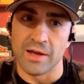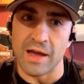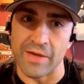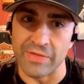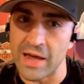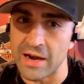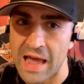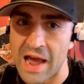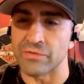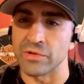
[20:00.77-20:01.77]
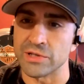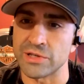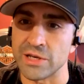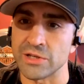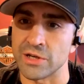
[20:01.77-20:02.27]
And then after the
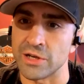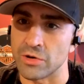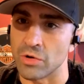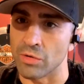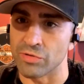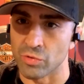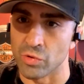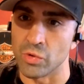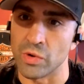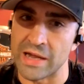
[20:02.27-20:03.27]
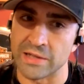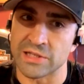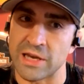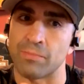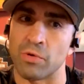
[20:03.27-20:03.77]
season, he'd go through and
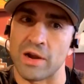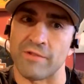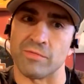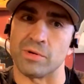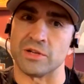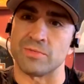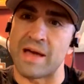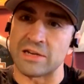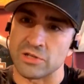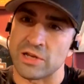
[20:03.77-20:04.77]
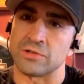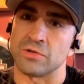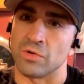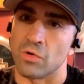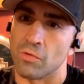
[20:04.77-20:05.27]
separate everybody's matches onto
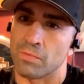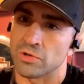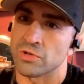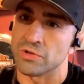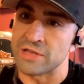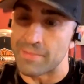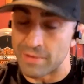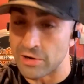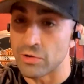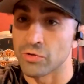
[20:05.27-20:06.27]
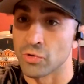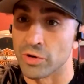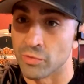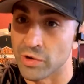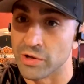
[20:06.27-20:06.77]
their own personal tape. And he'd go through it
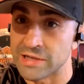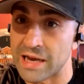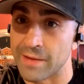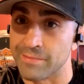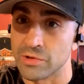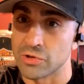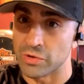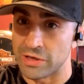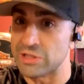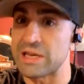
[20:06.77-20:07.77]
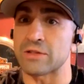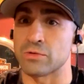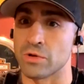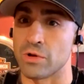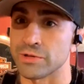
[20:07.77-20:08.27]
in real time. So he sat through
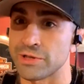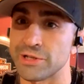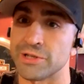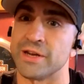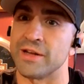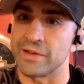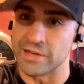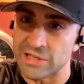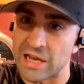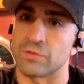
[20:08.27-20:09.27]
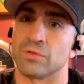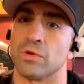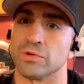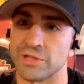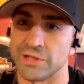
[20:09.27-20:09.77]
the whole season, and then he sat through the whole
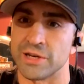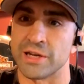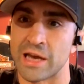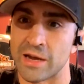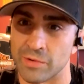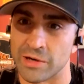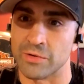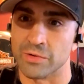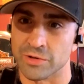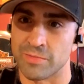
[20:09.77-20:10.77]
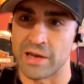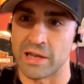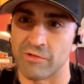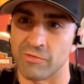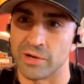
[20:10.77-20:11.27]
season again when he was making
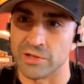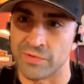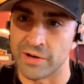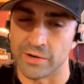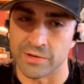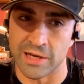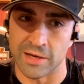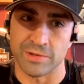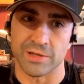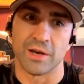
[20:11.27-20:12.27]
everybody's videotapes.